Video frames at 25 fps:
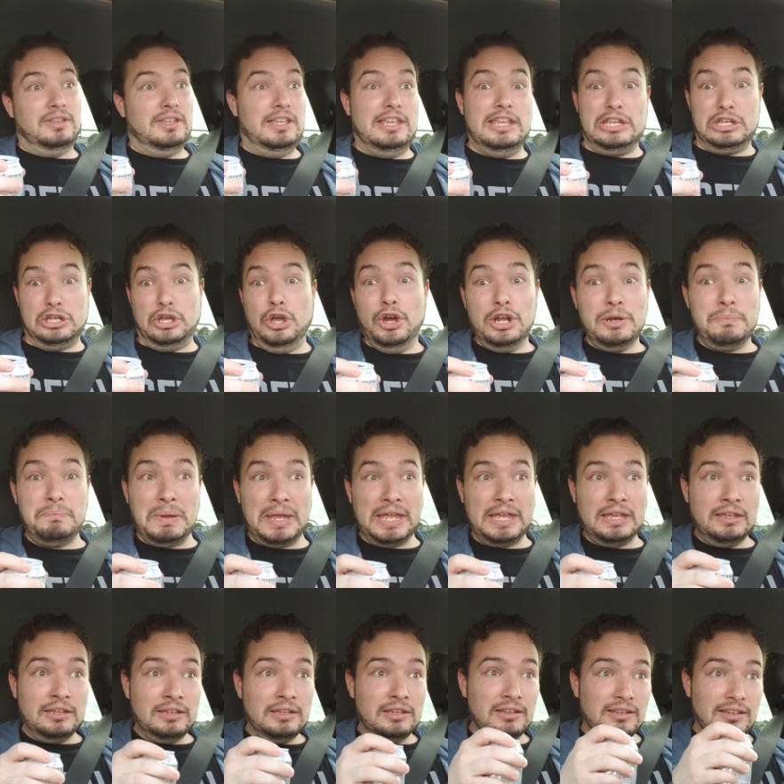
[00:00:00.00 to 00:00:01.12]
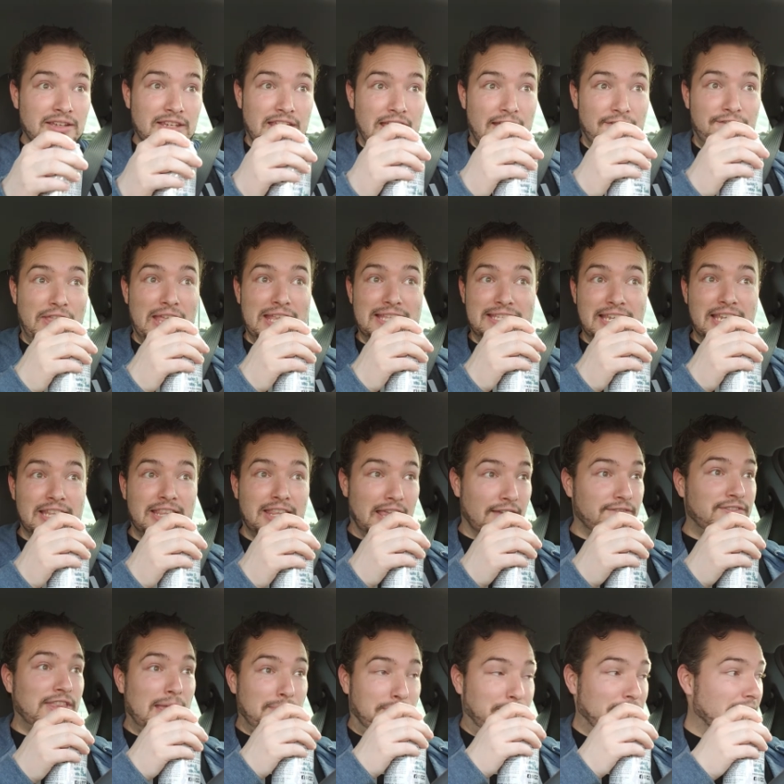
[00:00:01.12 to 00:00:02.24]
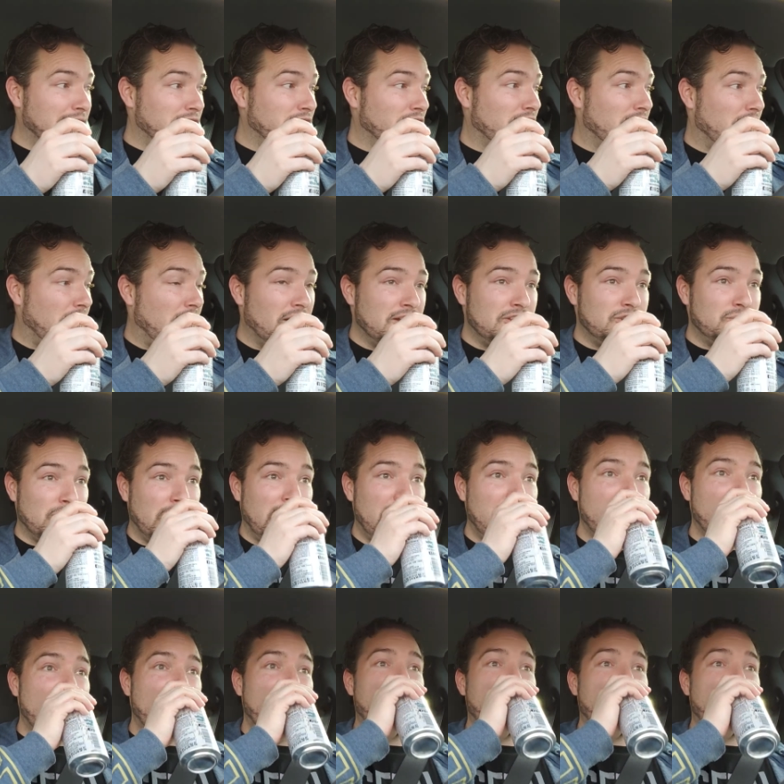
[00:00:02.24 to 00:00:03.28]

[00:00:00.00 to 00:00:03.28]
He could be if they played their cards right.